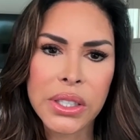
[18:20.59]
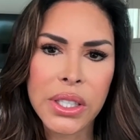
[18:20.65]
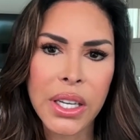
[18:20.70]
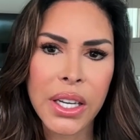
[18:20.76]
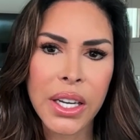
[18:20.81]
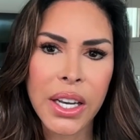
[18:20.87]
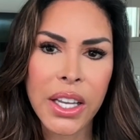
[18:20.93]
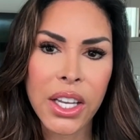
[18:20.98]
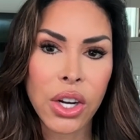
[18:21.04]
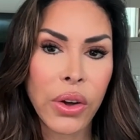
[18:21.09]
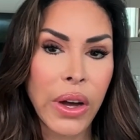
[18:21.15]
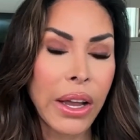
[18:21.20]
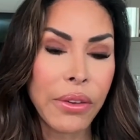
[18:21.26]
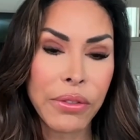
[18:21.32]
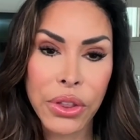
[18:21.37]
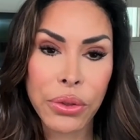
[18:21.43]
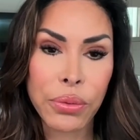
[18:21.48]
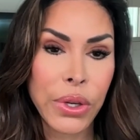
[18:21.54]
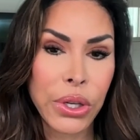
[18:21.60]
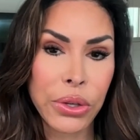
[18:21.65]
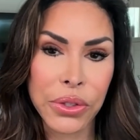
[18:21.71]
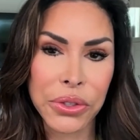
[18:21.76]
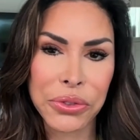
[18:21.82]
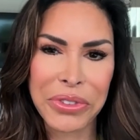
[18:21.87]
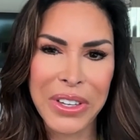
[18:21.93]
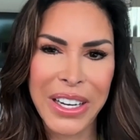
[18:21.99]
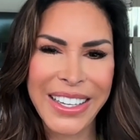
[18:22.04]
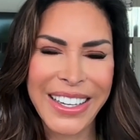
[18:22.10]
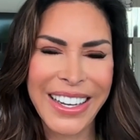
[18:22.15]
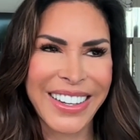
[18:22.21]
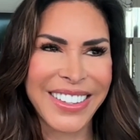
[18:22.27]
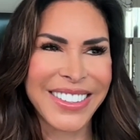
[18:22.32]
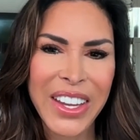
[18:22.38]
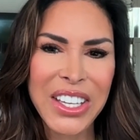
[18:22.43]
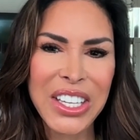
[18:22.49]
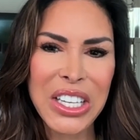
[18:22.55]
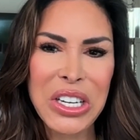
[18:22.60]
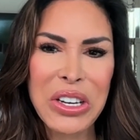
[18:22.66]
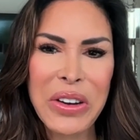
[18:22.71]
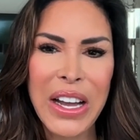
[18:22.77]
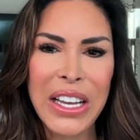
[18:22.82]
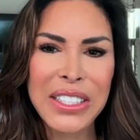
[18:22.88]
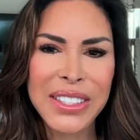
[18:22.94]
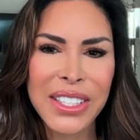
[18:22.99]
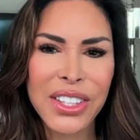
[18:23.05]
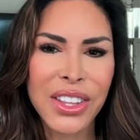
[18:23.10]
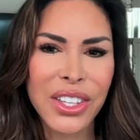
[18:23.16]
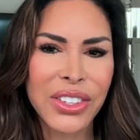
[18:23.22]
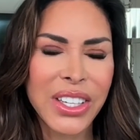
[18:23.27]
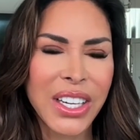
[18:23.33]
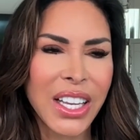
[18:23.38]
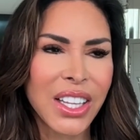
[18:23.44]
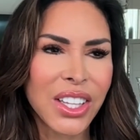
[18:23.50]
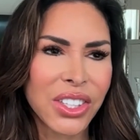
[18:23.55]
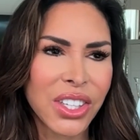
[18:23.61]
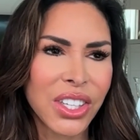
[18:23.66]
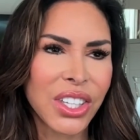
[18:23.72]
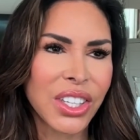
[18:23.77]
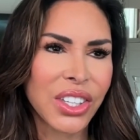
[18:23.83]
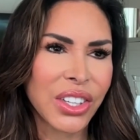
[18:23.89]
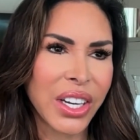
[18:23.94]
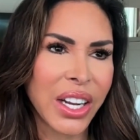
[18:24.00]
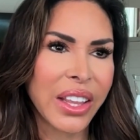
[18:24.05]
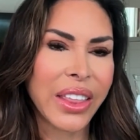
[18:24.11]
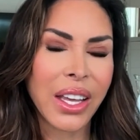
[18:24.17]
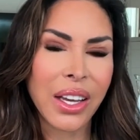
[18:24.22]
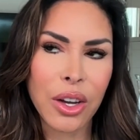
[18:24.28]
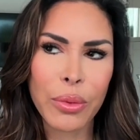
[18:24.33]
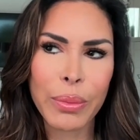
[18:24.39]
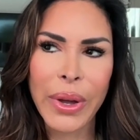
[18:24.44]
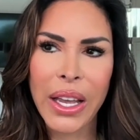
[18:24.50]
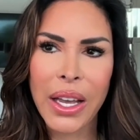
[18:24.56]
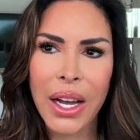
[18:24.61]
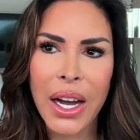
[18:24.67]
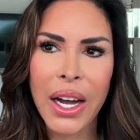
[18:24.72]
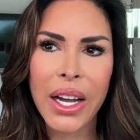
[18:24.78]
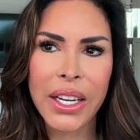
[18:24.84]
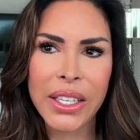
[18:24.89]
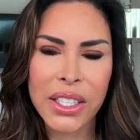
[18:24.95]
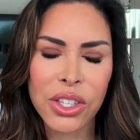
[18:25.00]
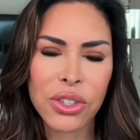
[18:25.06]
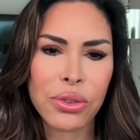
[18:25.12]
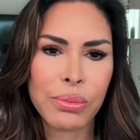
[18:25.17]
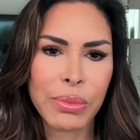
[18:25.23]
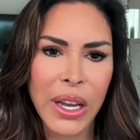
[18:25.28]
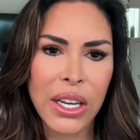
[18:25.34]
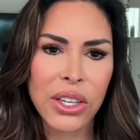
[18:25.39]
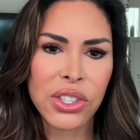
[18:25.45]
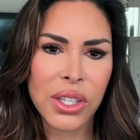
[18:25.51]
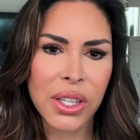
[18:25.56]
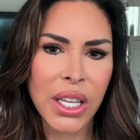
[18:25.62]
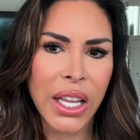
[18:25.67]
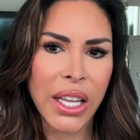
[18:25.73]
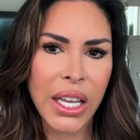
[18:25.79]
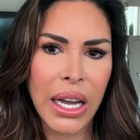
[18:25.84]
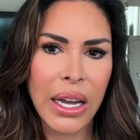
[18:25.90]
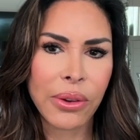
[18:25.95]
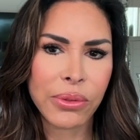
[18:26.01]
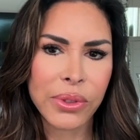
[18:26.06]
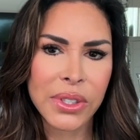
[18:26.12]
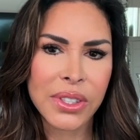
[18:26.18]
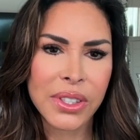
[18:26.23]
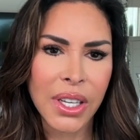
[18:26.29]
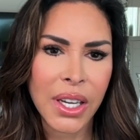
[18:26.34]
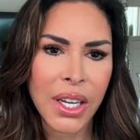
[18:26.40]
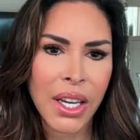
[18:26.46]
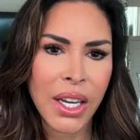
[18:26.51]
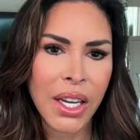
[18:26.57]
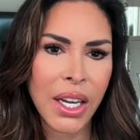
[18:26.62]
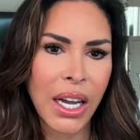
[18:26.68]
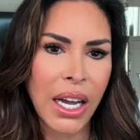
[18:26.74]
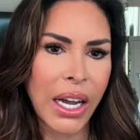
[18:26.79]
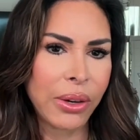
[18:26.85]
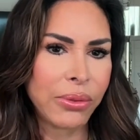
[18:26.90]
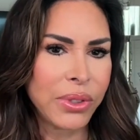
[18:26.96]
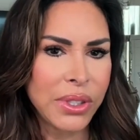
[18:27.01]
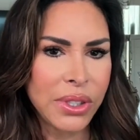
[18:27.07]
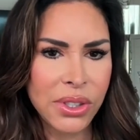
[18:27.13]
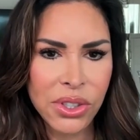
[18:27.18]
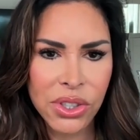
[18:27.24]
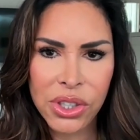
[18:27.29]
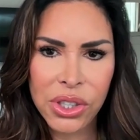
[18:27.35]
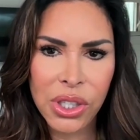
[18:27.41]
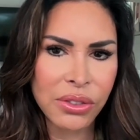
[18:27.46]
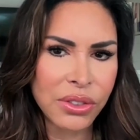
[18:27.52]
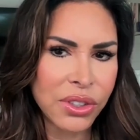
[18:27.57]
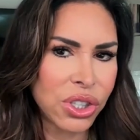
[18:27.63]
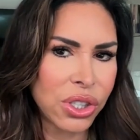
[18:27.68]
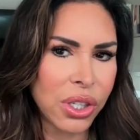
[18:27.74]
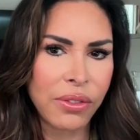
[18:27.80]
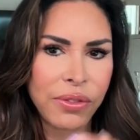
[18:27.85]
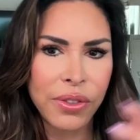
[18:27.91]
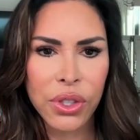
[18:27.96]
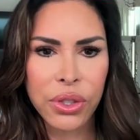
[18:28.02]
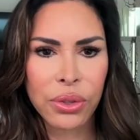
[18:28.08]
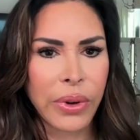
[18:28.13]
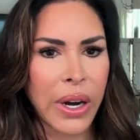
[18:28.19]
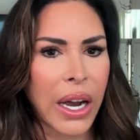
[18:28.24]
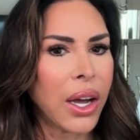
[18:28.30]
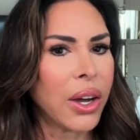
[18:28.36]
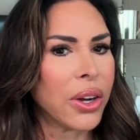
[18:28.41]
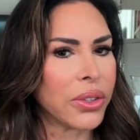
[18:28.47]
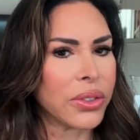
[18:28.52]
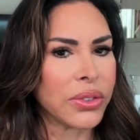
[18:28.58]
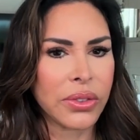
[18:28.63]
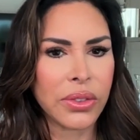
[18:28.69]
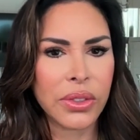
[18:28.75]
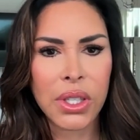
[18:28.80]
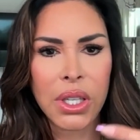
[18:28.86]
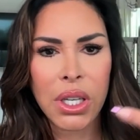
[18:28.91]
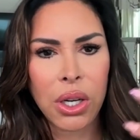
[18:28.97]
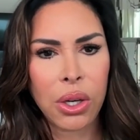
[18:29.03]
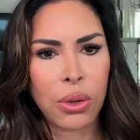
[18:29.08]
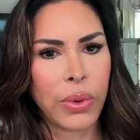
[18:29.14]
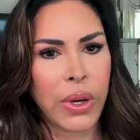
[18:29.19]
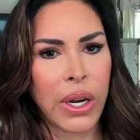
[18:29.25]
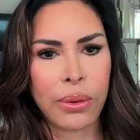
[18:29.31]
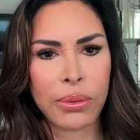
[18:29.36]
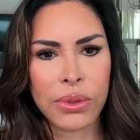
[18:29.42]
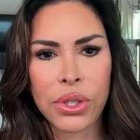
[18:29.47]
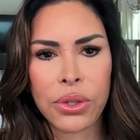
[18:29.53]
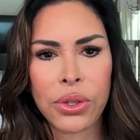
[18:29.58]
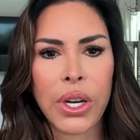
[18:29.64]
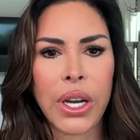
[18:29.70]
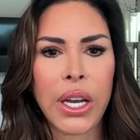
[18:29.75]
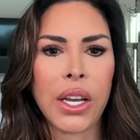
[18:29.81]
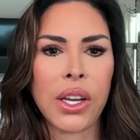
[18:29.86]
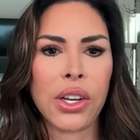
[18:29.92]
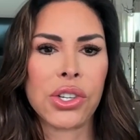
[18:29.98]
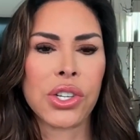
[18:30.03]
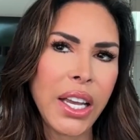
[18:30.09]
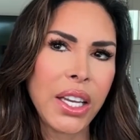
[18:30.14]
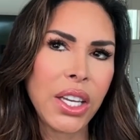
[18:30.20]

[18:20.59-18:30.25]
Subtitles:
And, I have a 3-year-old right now. I sit there and I look at her and I think, oh my God, can you imagine? Like I was shuffled around, when I was her age.